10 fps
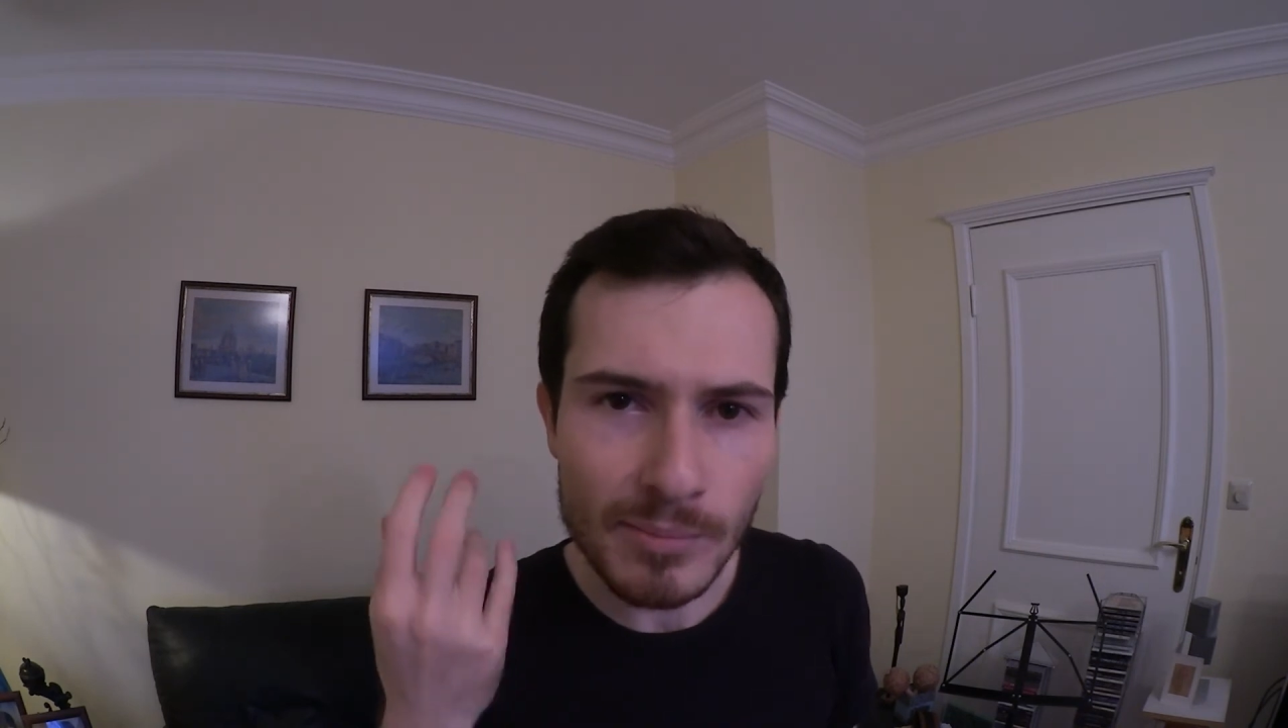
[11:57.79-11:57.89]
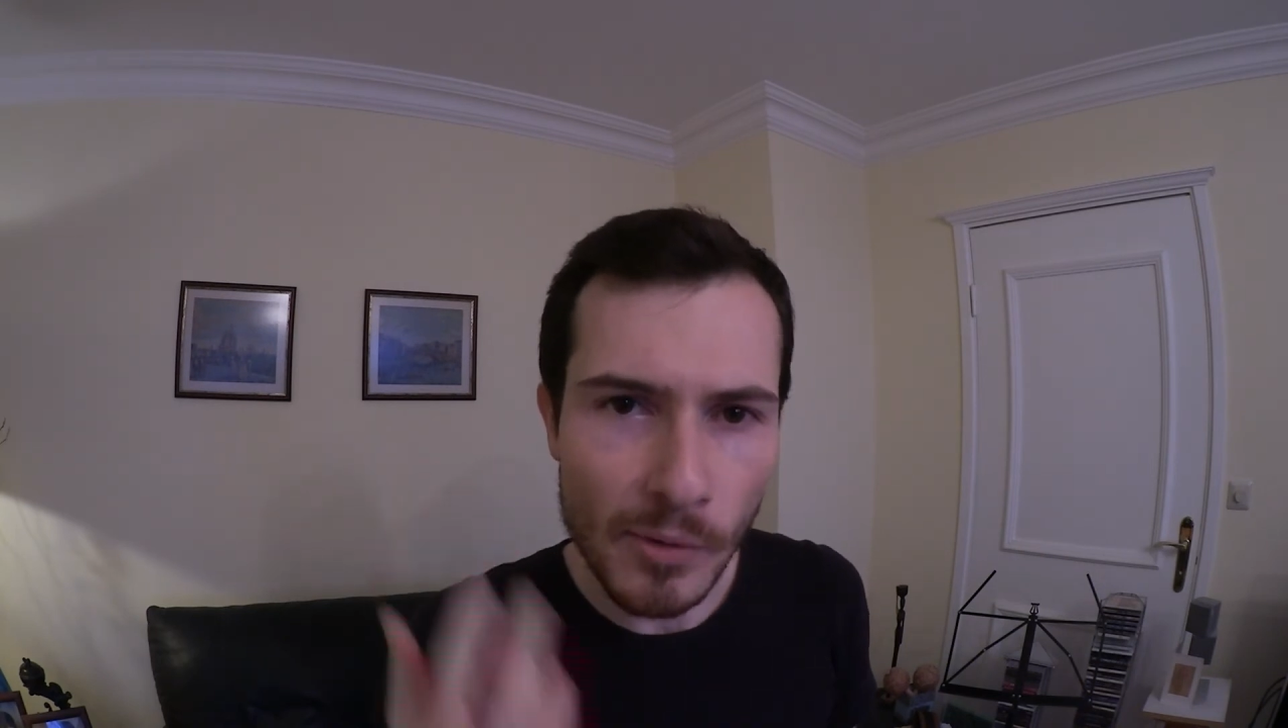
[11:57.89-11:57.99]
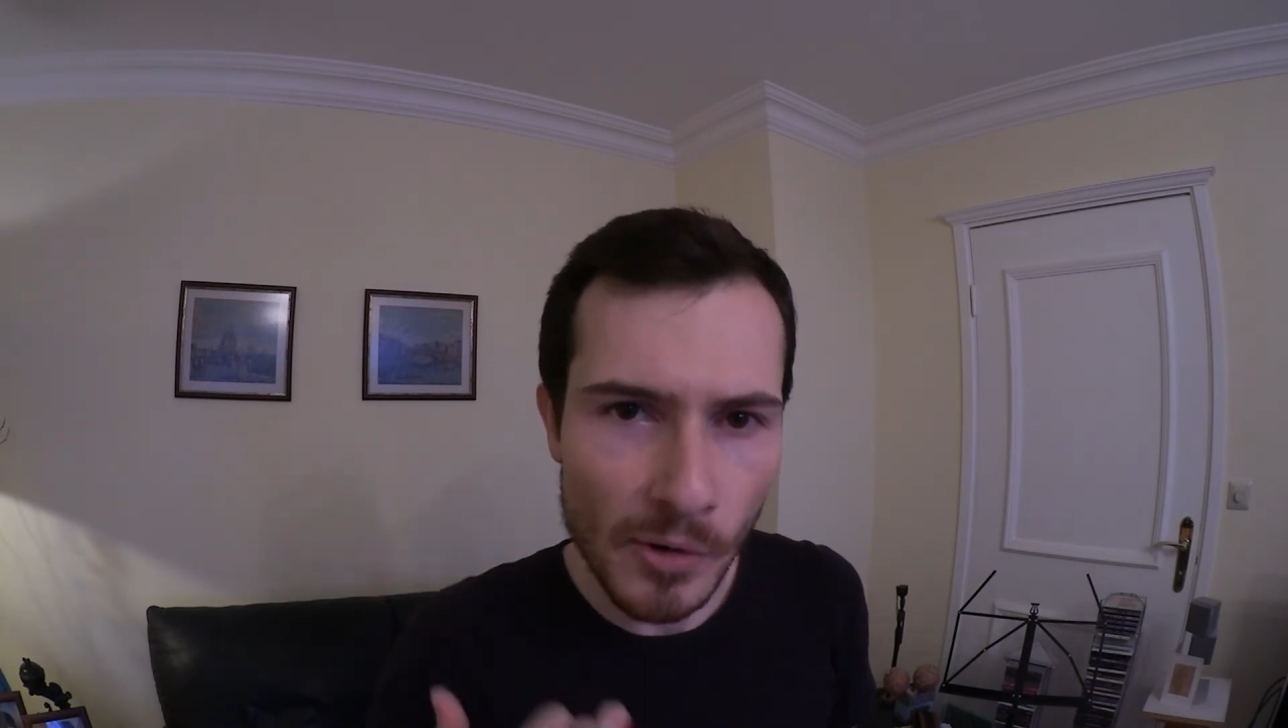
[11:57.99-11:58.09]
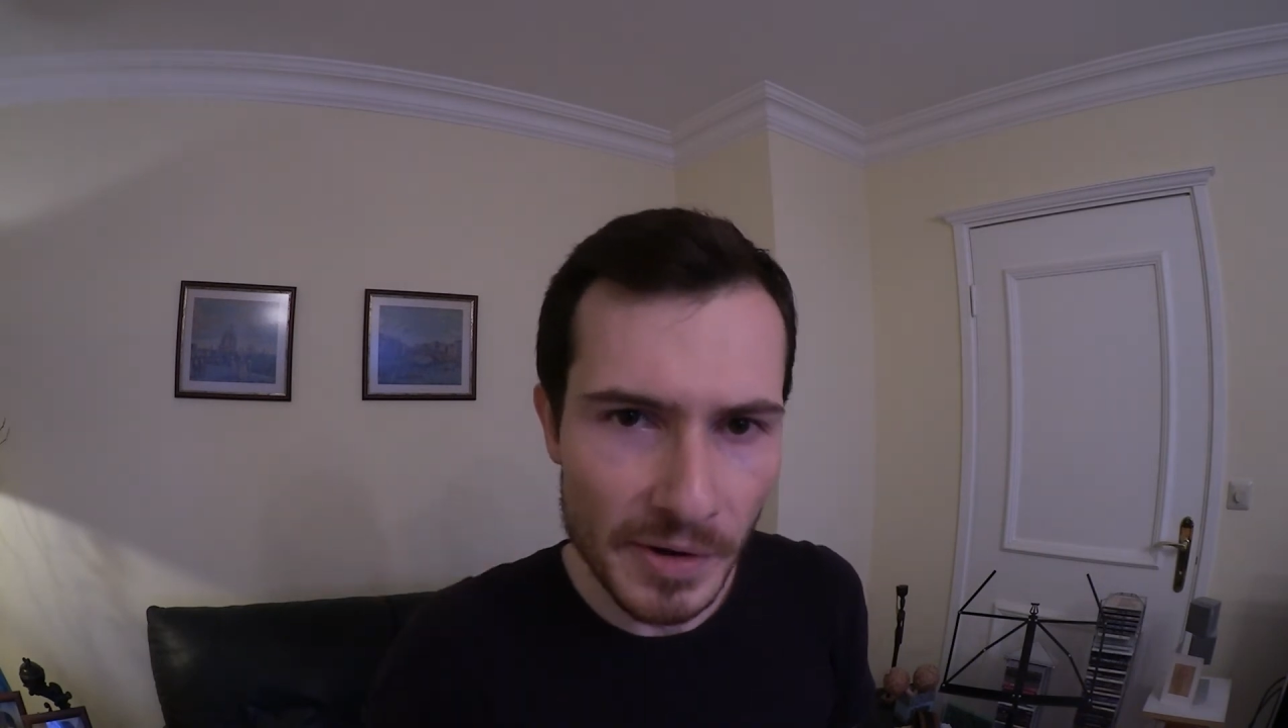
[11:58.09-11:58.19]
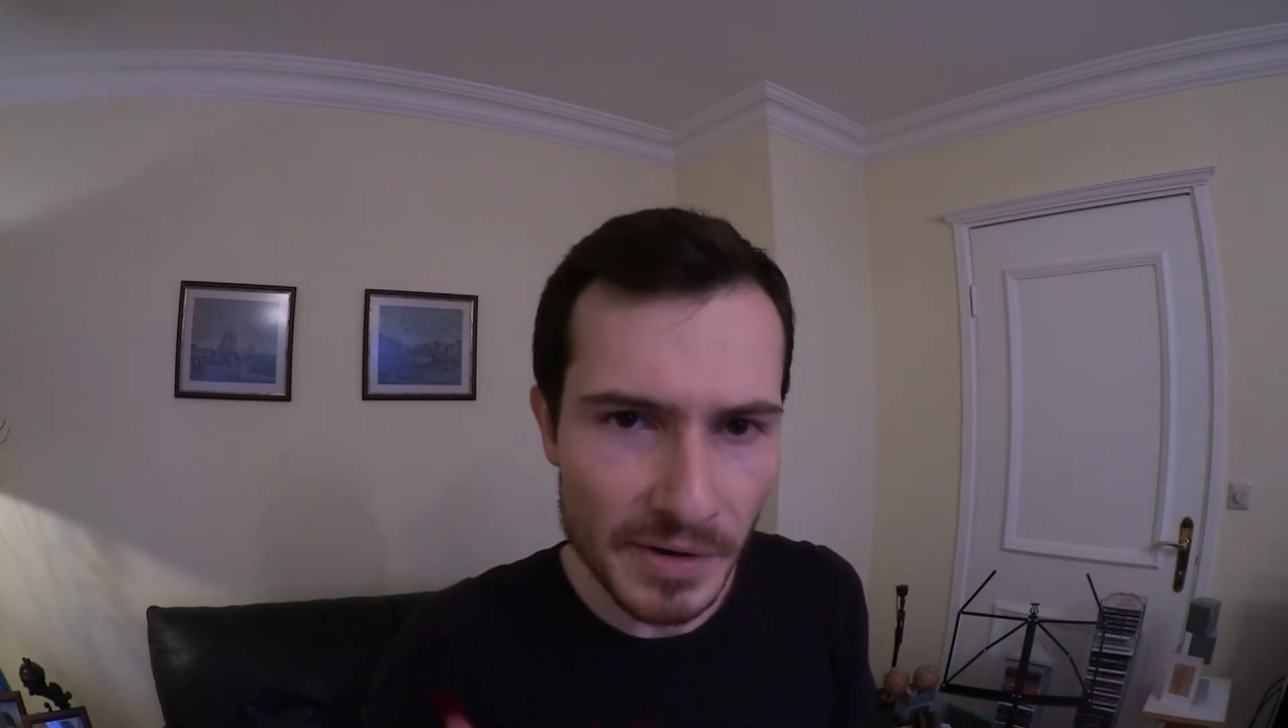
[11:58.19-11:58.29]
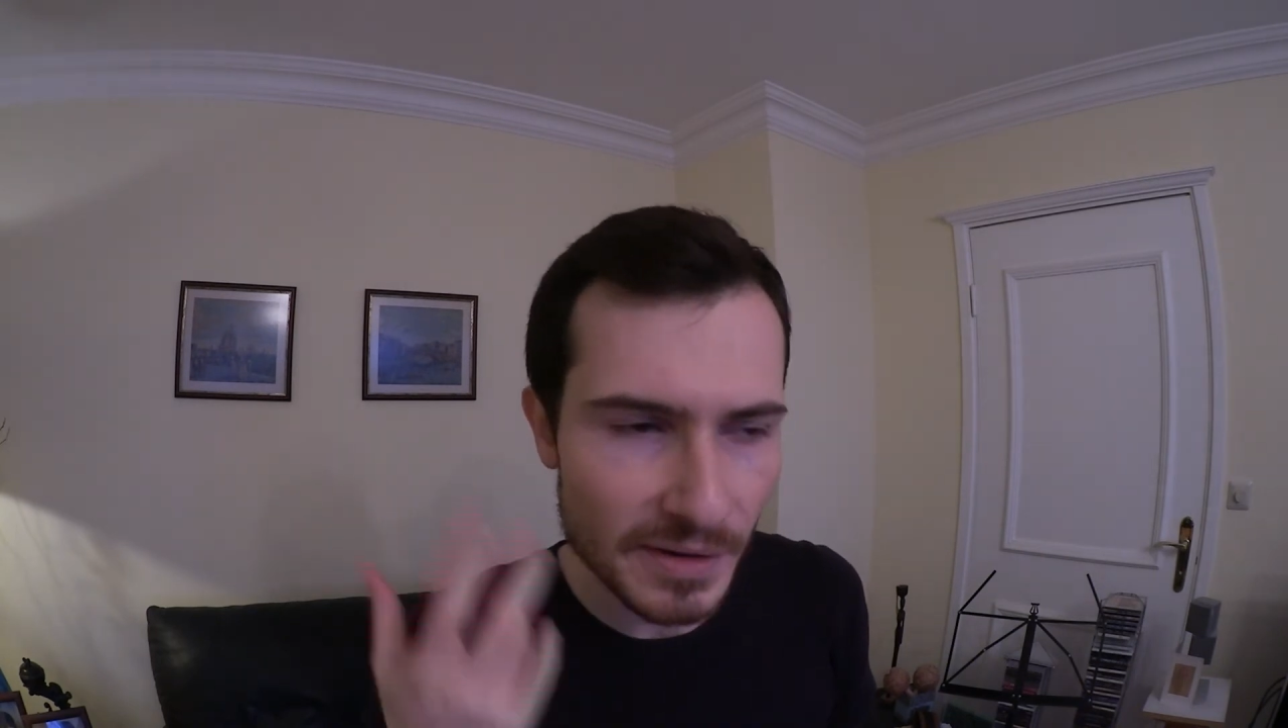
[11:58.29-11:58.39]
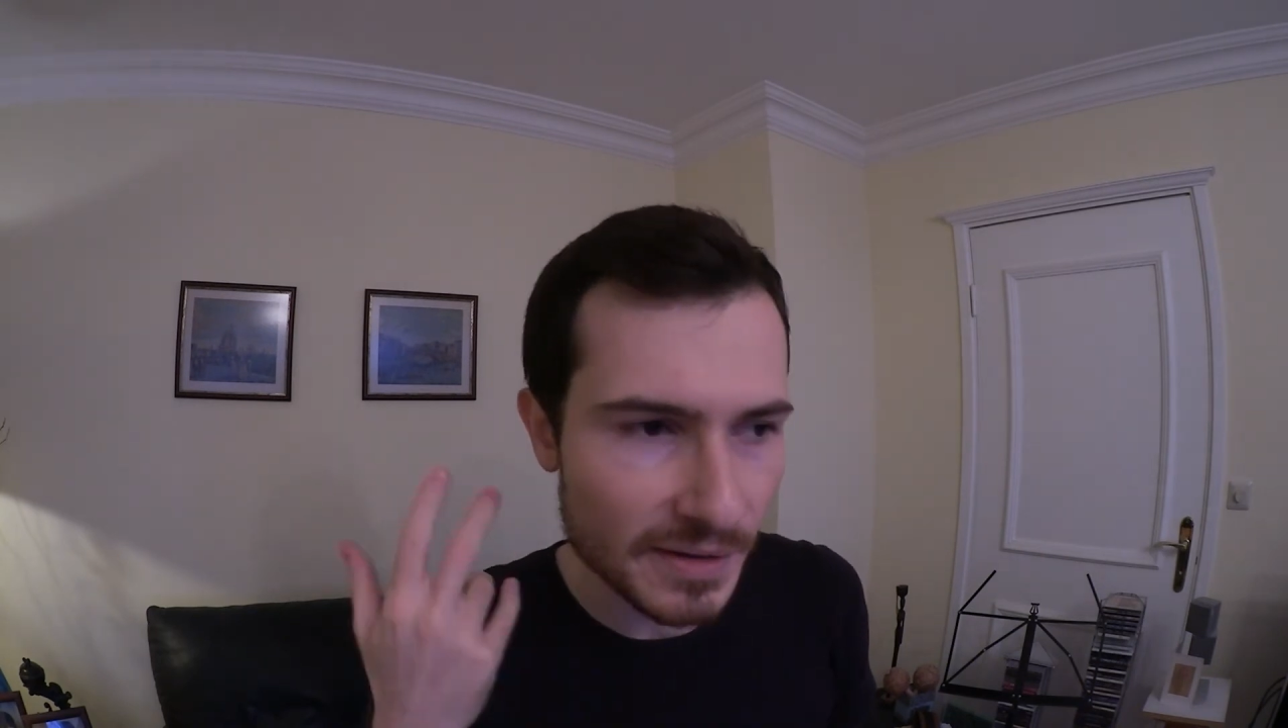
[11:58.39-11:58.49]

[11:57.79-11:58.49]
boy,